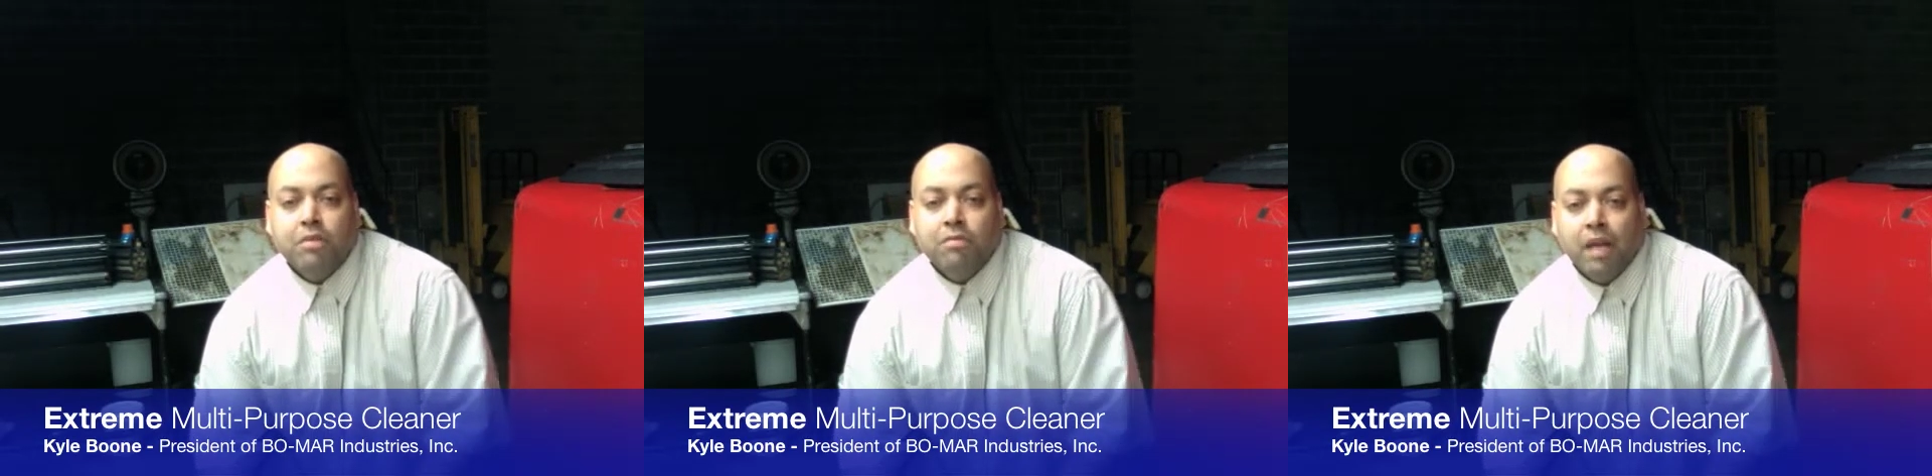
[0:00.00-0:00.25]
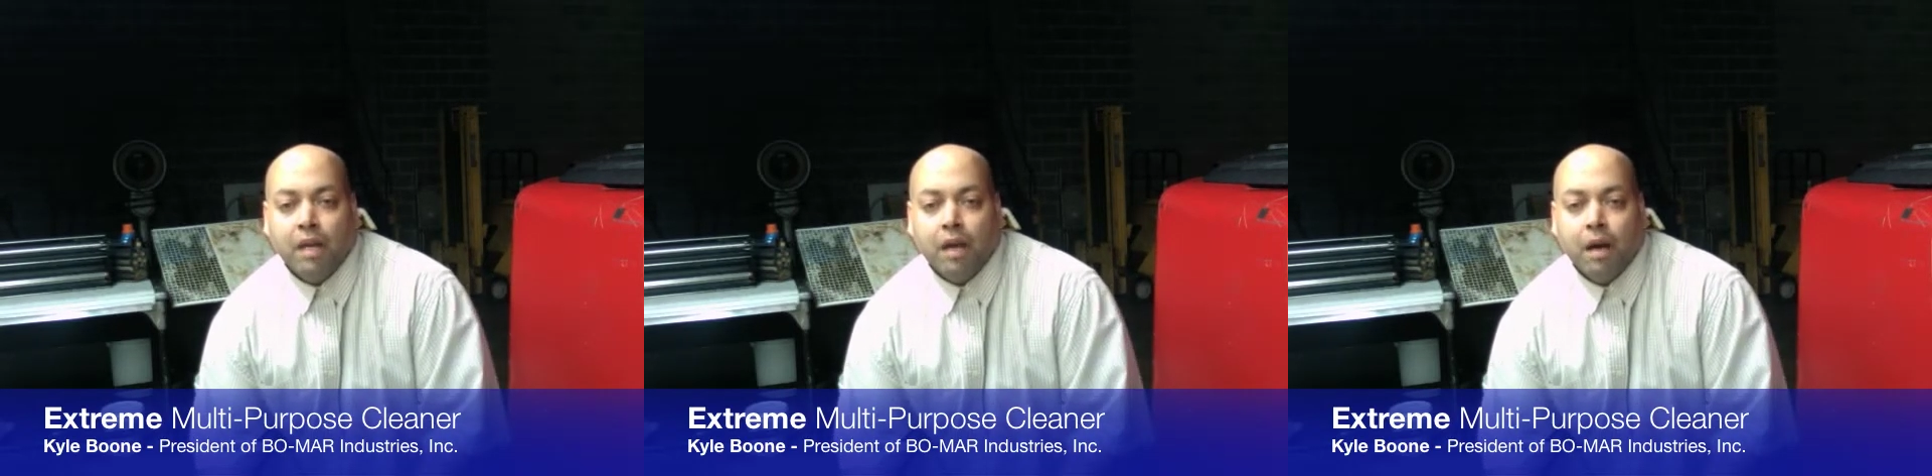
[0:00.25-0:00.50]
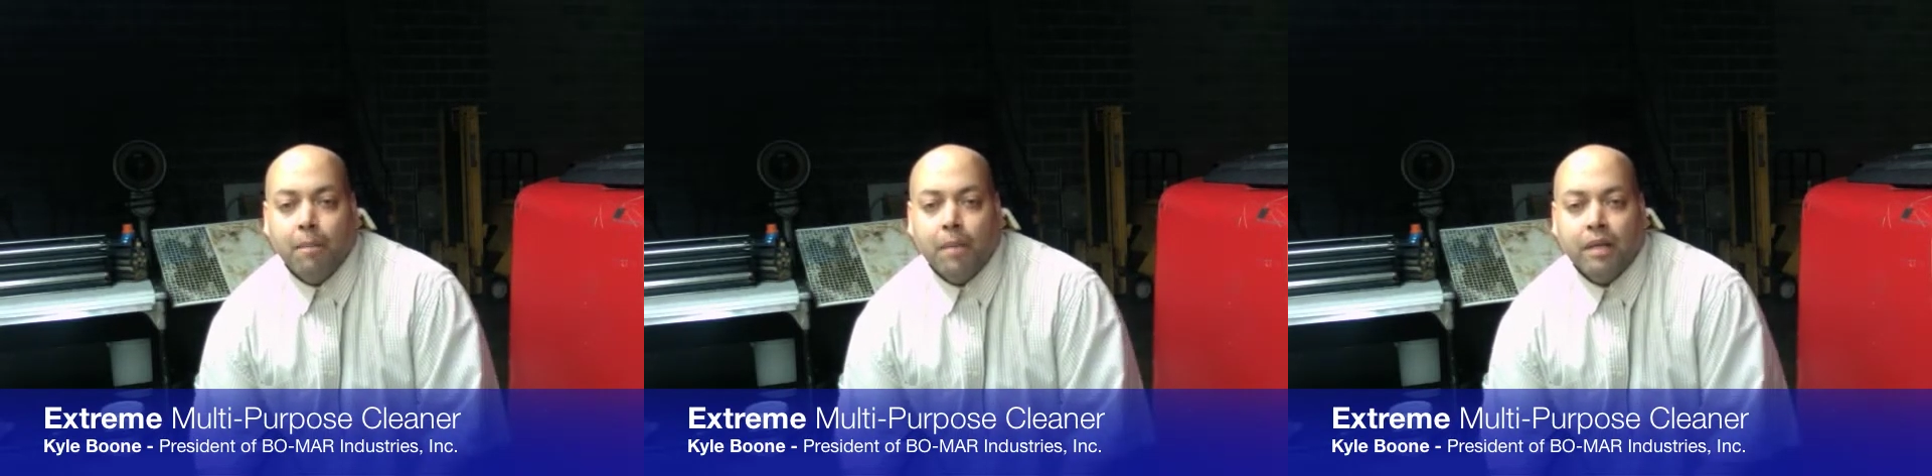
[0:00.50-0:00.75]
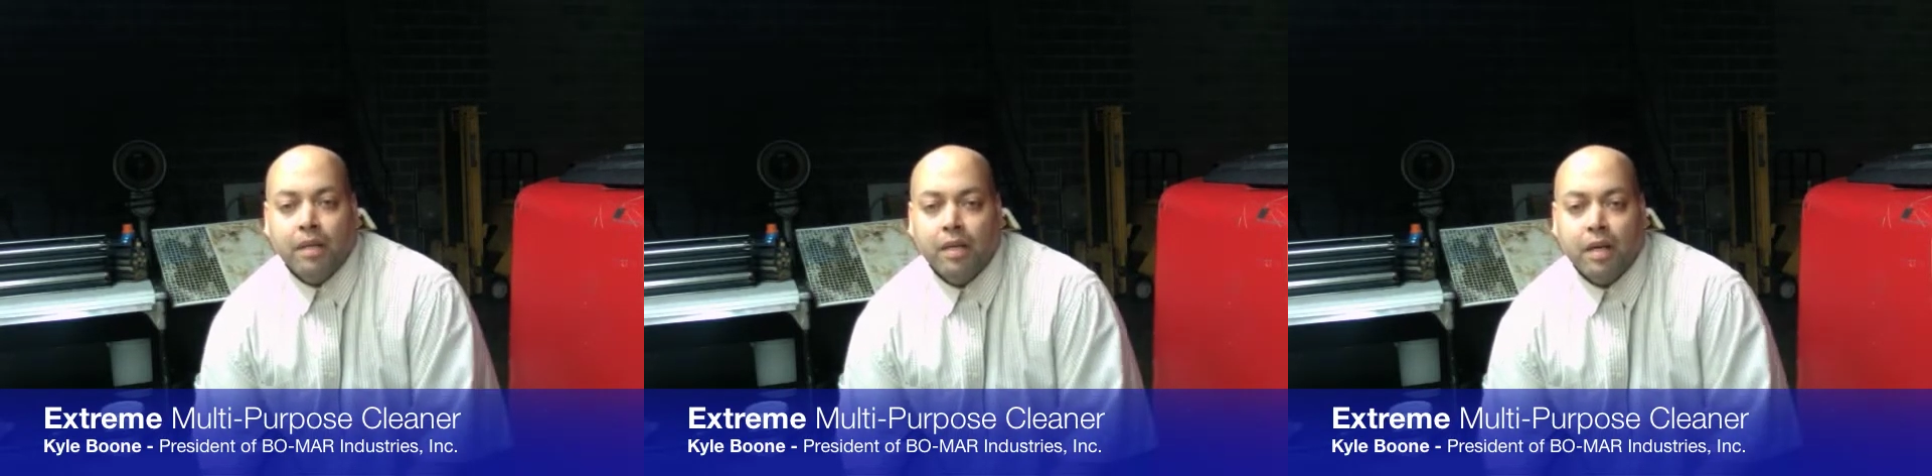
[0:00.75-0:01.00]
you dig up,
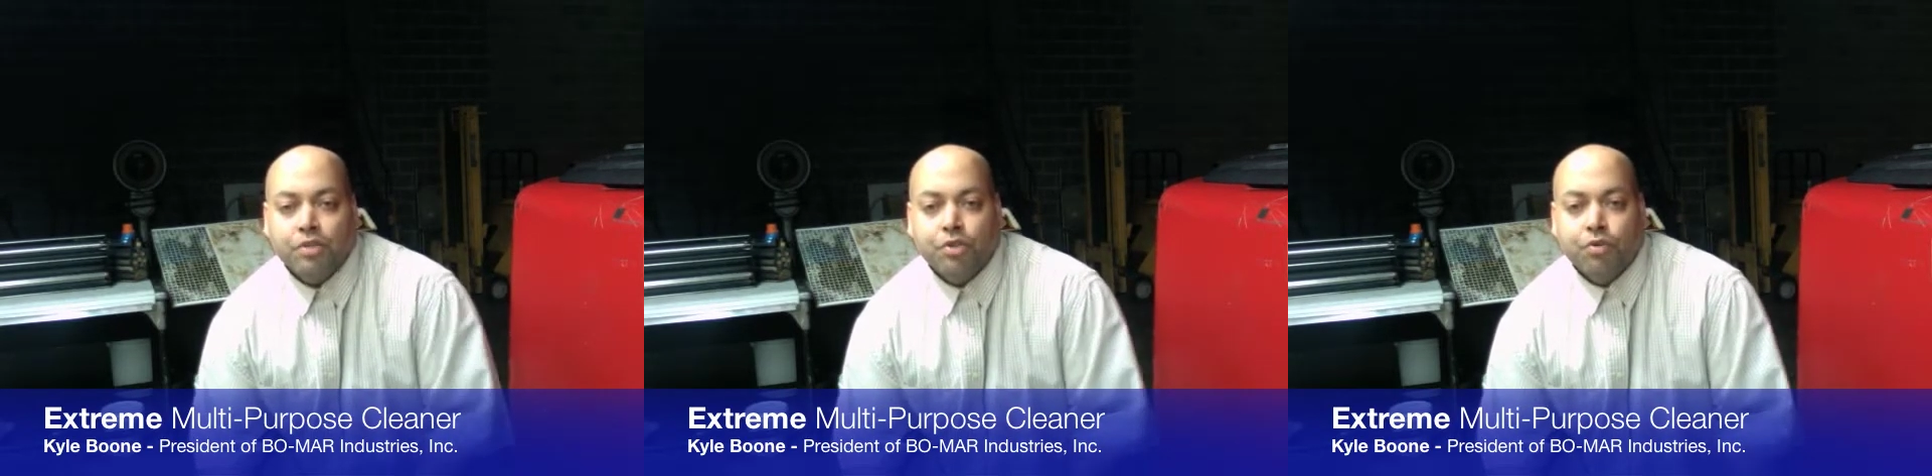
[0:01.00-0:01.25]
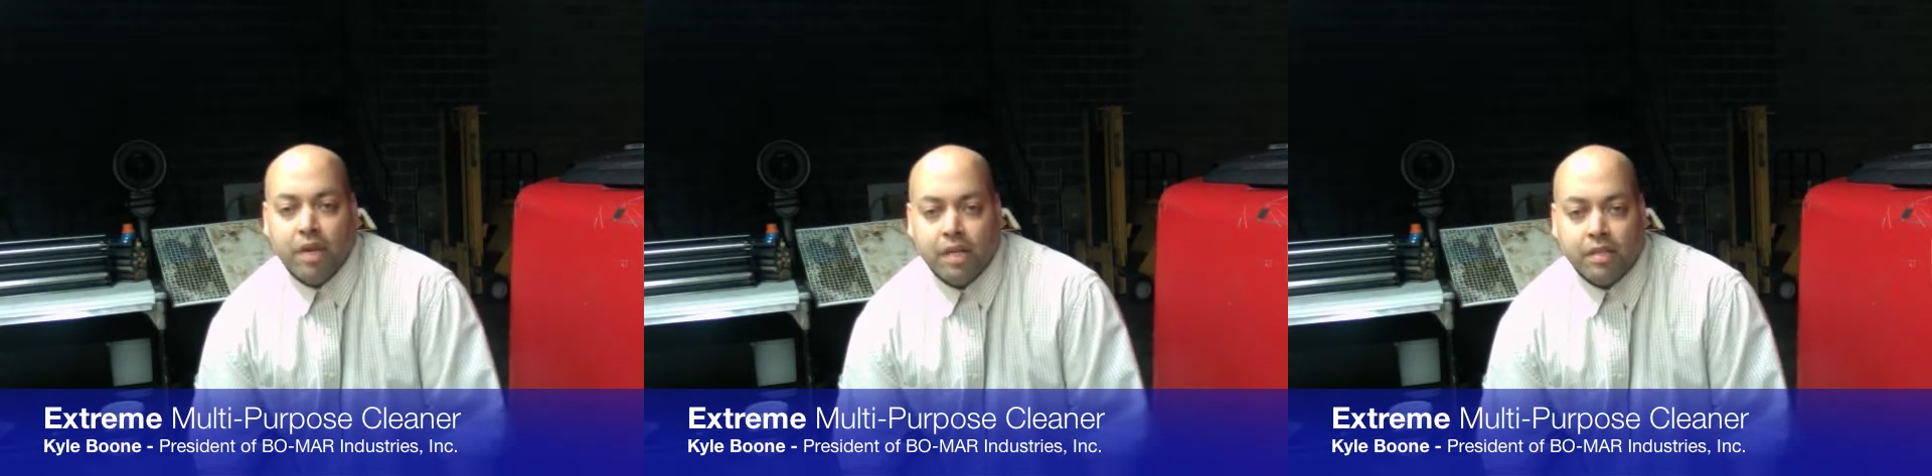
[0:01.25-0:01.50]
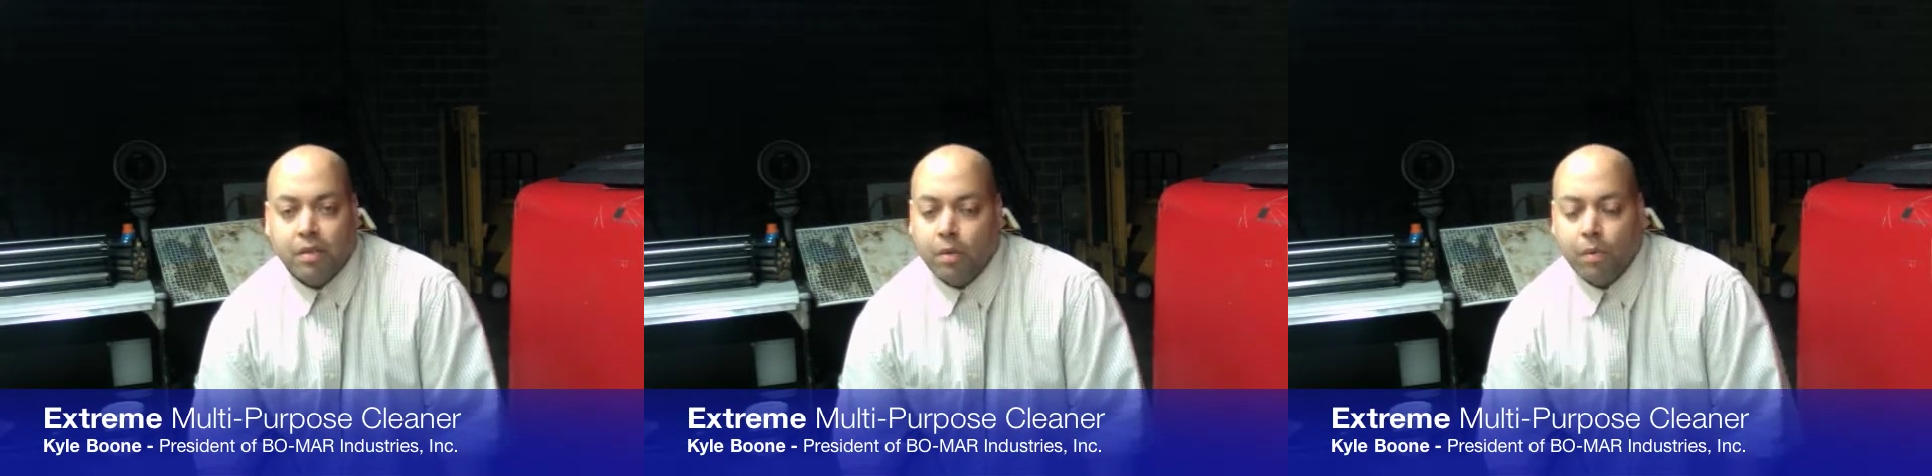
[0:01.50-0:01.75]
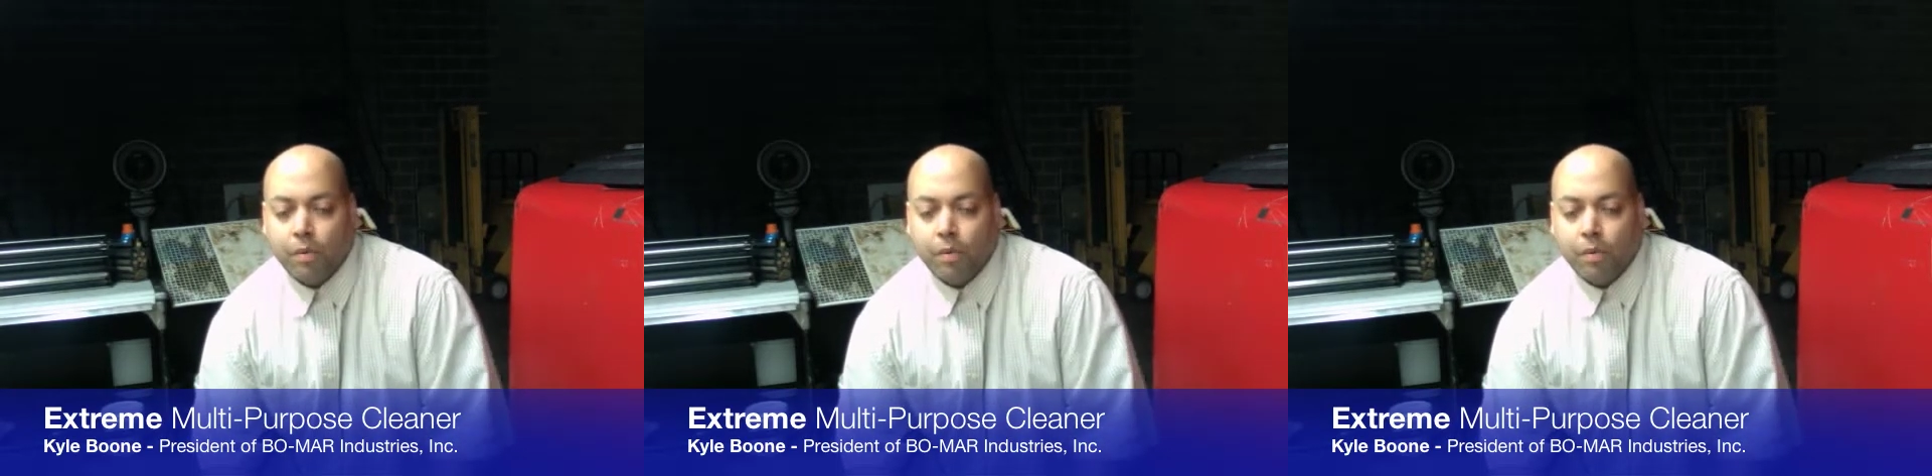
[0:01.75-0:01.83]
and then there's grease,